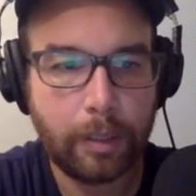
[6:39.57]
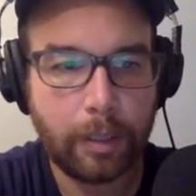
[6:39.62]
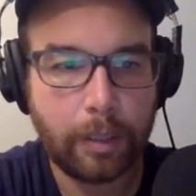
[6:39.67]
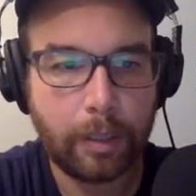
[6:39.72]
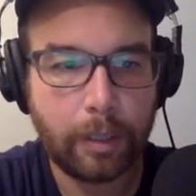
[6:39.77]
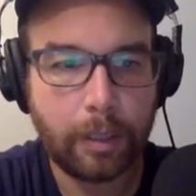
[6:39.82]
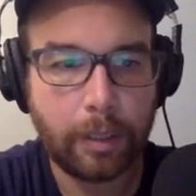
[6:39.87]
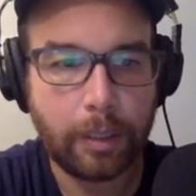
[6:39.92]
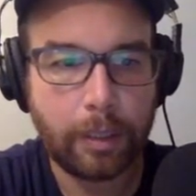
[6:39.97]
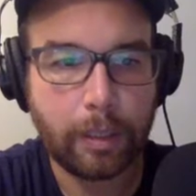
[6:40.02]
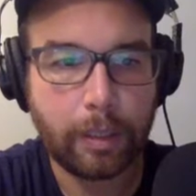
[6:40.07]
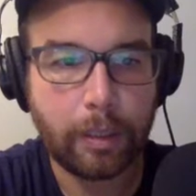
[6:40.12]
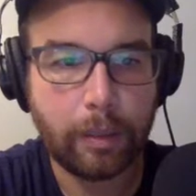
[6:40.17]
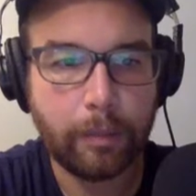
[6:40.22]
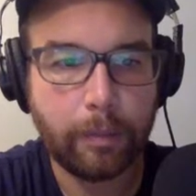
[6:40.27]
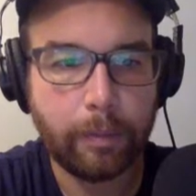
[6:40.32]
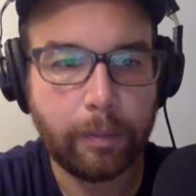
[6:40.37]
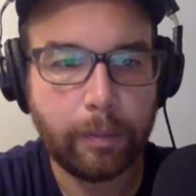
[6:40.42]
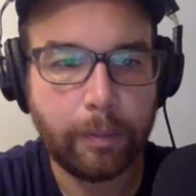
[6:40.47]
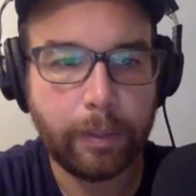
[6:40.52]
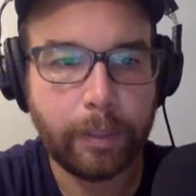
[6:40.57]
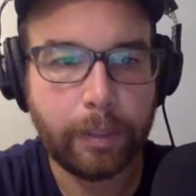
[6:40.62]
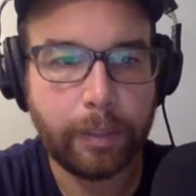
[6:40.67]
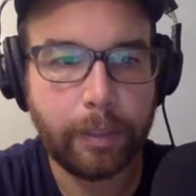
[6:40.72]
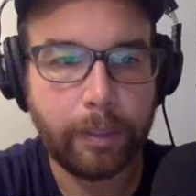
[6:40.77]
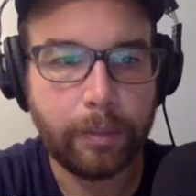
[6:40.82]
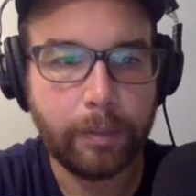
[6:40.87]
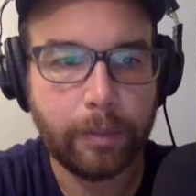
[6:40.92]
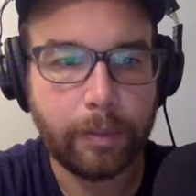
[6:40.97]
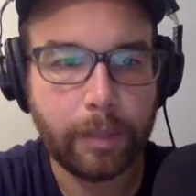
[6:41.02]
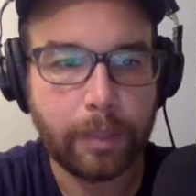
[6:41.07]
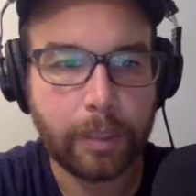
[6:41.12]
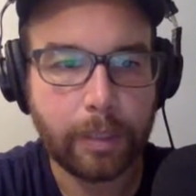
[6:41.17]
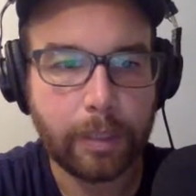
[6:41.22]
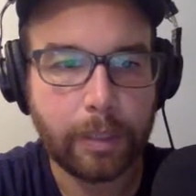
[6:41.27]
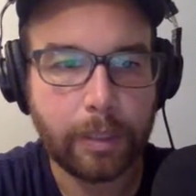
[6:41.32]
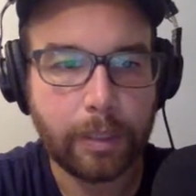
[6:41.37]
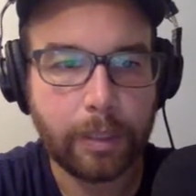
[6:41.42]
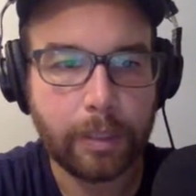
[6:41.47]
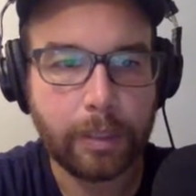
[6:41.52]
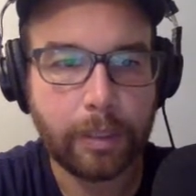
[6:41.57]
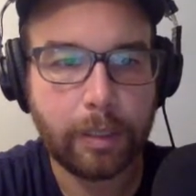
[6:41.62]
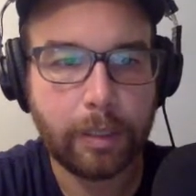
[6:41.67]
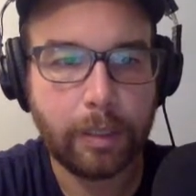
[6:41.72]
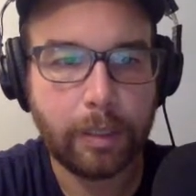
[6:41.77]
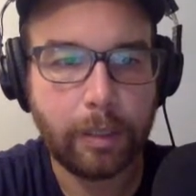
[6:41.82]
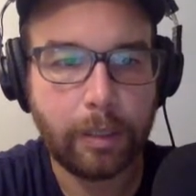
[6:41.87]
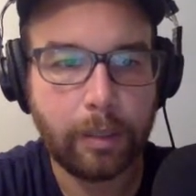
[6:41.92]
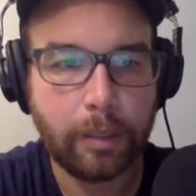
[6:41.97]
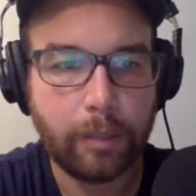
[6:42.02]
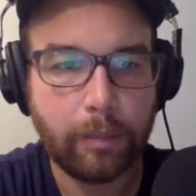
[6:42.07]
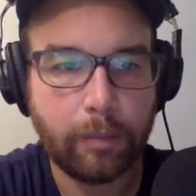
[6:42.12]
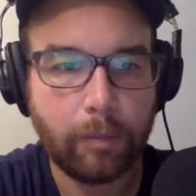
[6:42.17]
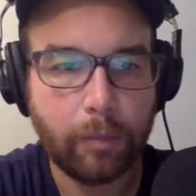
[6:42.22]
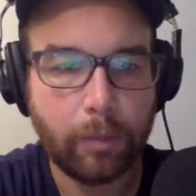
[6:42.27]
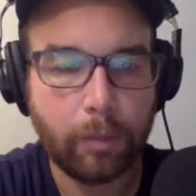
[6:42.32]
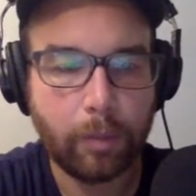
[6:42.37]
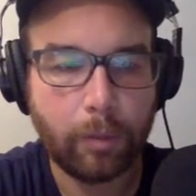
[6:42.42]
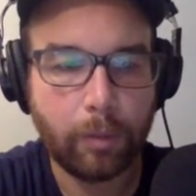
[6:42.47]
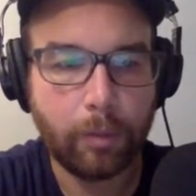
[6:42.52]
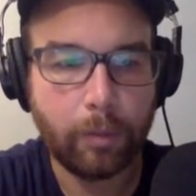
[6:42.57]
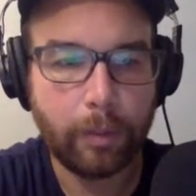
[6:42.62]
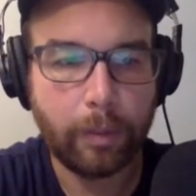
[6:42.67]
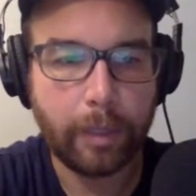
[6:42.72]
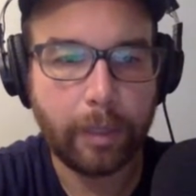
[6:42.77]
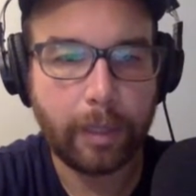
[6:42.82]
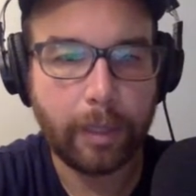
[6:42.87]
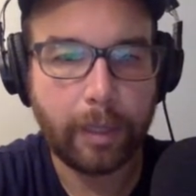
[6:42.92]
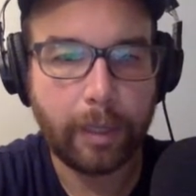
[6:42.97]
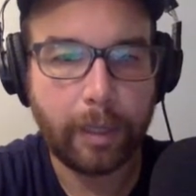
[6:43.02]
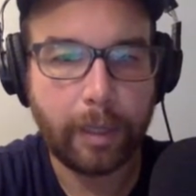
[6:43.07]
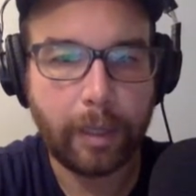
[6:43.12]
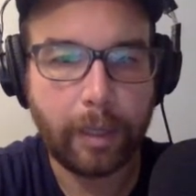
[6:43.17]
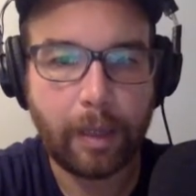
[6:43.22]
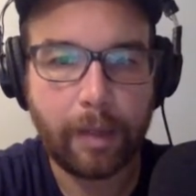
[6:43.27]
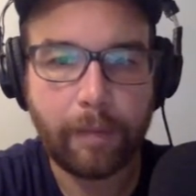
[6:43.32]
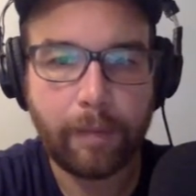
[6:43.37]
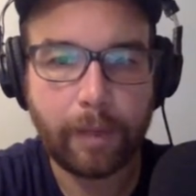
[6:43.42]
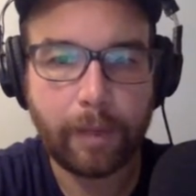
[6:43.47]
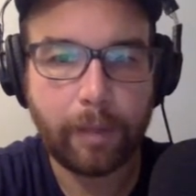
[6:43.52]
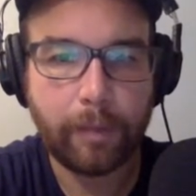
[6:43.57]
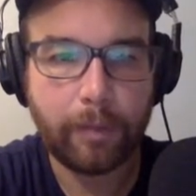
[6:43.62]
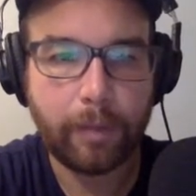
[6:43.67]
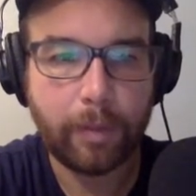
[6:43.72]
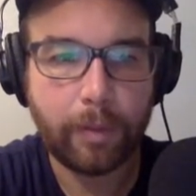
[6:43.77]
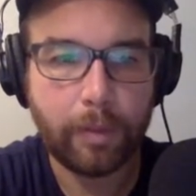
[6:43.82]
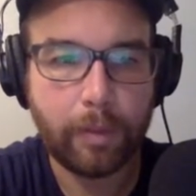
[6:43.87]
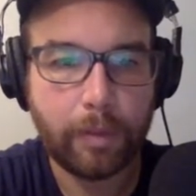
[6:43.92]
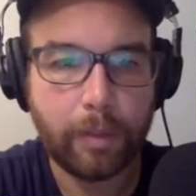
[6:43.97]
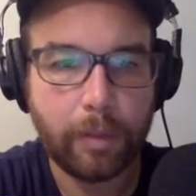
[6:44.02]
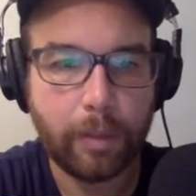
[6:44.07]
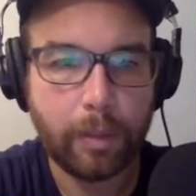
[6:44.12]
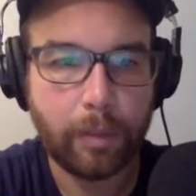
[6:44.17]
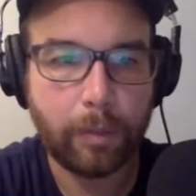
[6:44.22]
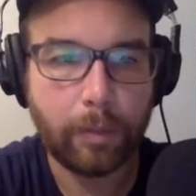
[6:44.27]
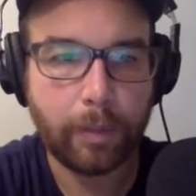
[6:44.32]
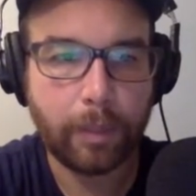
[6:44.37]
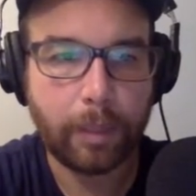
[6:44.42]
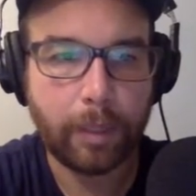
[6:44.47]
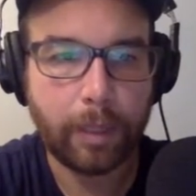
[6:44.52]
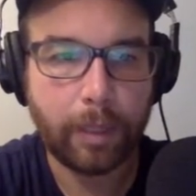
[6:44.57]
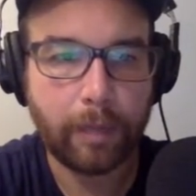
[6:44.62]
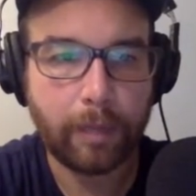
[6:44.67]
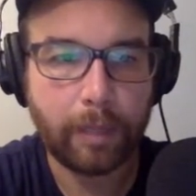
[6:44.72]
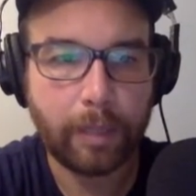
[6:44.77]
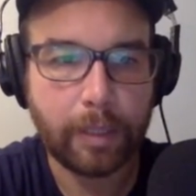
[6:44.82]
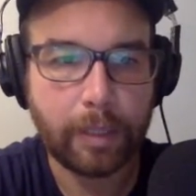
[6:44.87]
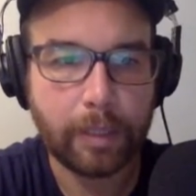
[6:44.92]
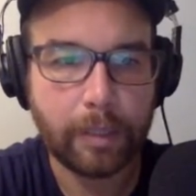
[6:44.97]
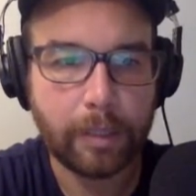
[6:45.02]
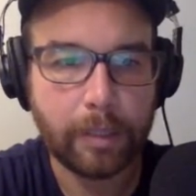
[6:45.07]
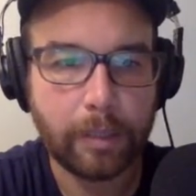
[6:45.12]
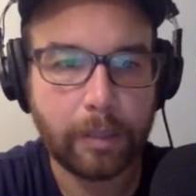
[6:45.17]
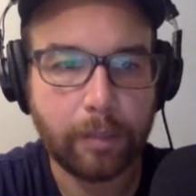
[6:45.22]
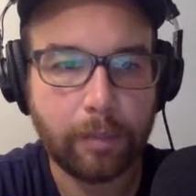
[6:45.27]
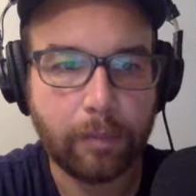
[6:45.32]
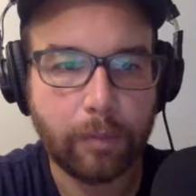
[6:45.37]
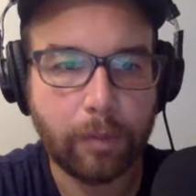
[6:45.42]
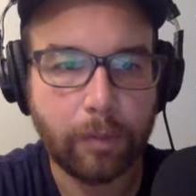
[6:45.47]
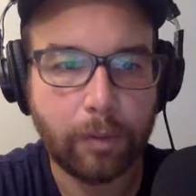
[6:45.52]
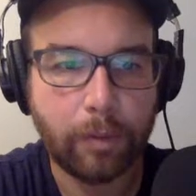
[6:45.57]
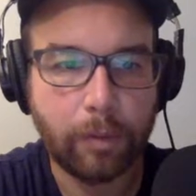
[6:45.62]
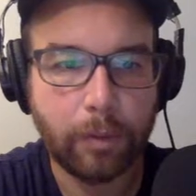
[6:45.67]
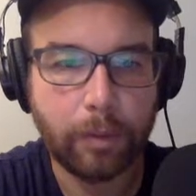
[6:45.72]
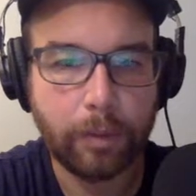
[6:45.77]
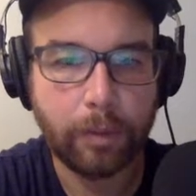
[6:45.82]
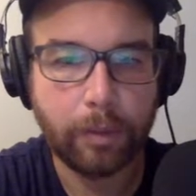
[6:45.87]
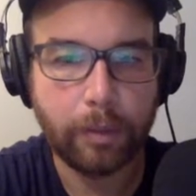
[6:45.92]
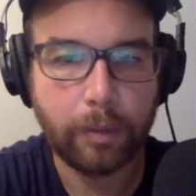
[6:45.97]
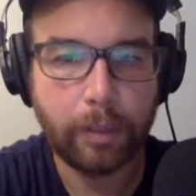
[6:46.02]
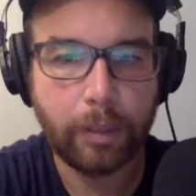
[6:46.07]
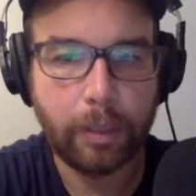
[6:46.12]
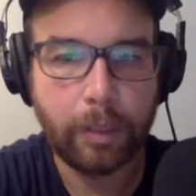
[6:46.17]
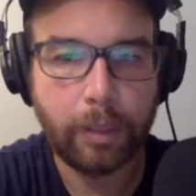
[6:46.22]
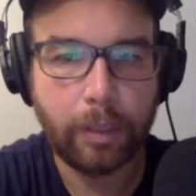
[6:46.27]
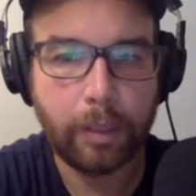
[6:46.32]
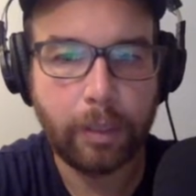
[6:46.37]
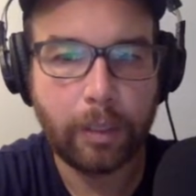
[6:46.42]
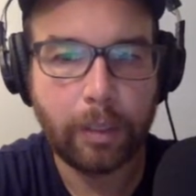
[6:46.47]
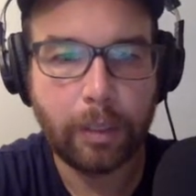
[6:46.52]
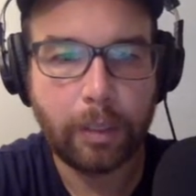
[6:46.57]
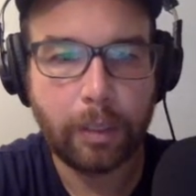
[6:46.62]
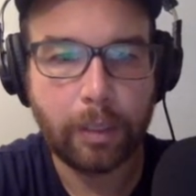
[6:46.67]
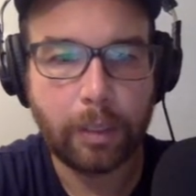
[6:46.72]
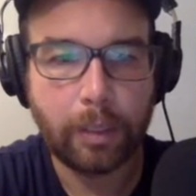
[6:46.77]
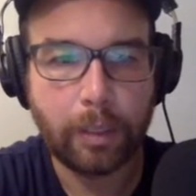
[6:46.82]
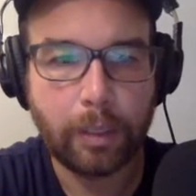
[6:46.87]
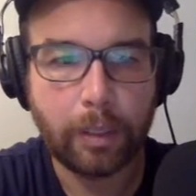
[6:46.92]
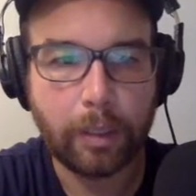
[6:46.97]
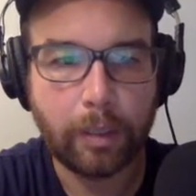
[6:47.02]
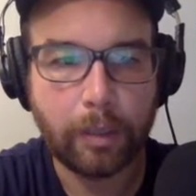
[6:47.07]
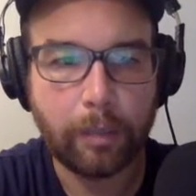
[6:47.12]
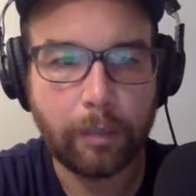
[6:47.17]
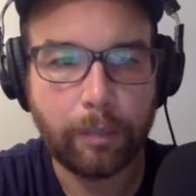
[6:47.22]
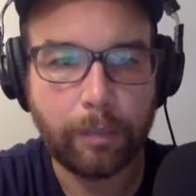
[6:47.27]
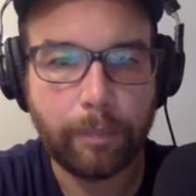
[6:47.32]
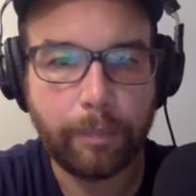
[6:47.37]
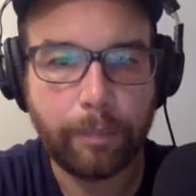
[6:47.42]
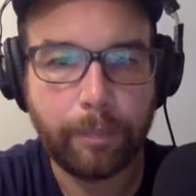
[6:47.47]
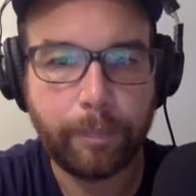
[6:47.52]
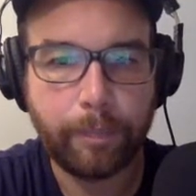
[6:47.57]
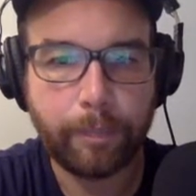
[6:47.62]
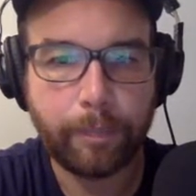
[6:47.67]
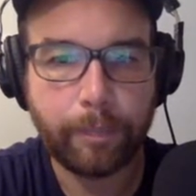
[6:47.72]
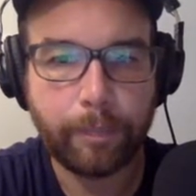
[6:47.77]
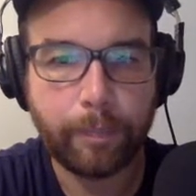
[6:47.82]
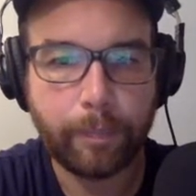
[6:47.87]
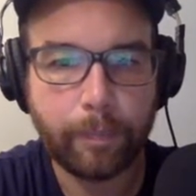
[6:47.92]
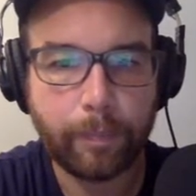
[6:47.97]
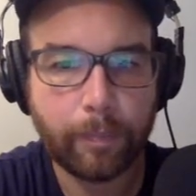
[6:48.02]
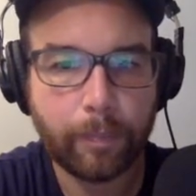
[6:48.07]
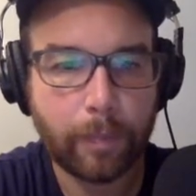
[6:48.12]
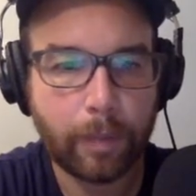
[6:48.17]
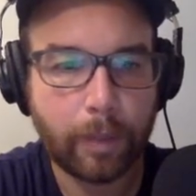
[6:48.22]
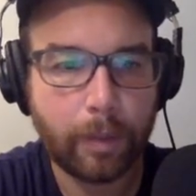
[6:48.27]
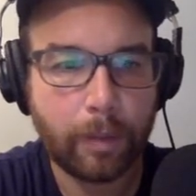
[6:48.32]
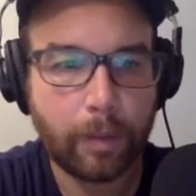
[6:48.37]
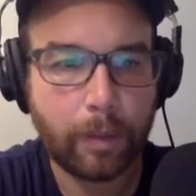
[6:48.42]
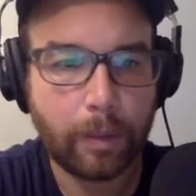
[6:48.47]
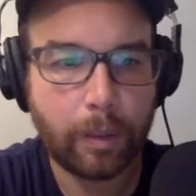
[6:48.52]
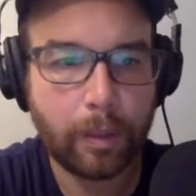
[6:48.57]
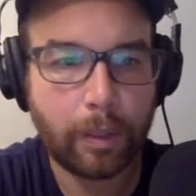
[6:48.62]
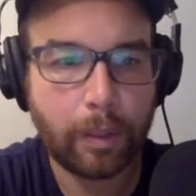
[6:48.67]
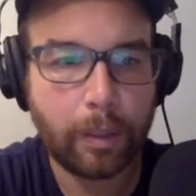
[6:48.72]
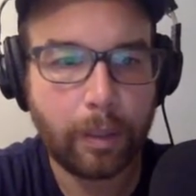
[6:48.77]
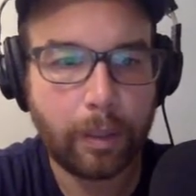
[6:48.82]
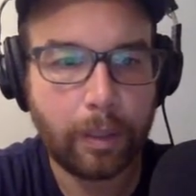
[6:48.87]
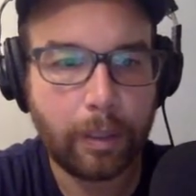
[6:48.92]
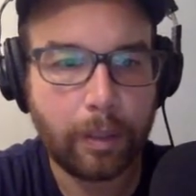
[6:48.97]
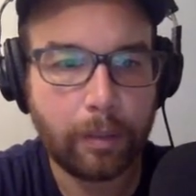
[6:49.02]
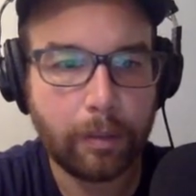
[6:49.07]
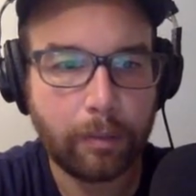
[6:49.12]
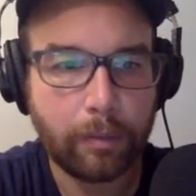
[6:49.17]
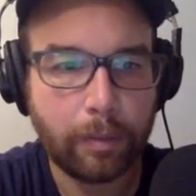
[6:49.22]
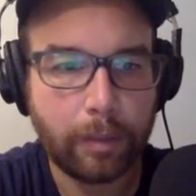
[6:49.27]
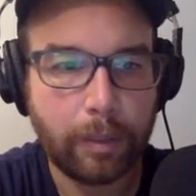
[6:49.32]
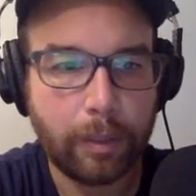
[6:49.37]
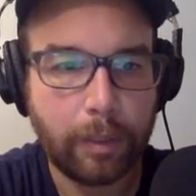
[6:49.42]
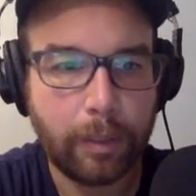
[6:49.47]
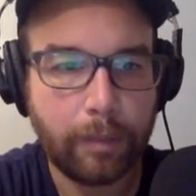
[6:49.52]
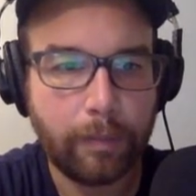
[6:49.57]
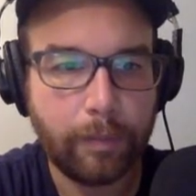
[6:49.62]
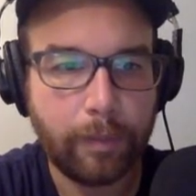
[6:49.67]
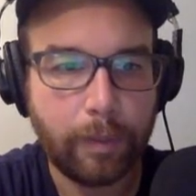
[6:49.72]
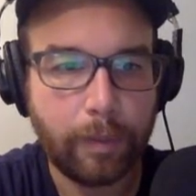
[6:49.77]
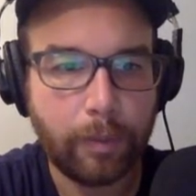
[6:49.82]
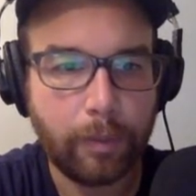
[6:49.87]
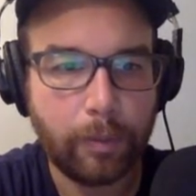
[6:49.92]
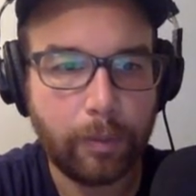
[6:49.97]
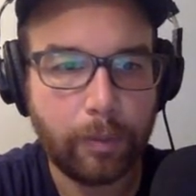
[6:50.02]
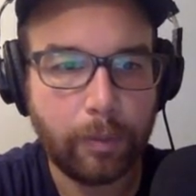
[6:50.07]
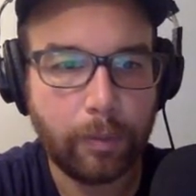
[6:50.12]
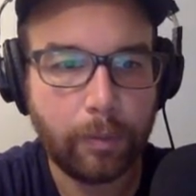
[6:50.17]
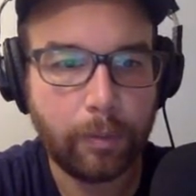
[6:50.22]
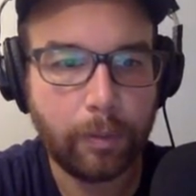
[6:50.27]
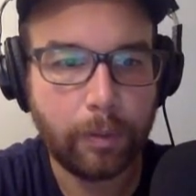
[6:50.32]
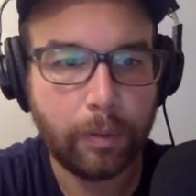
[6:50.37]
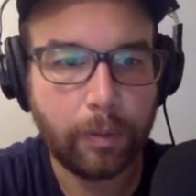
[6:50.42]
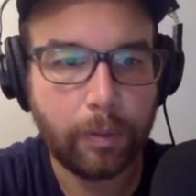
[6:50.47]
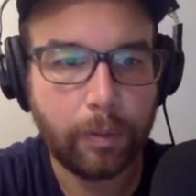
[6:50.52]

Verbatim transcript: Uh, I'm going to use an existing role that I have. If you don't have an existing role, um, I think it'll give you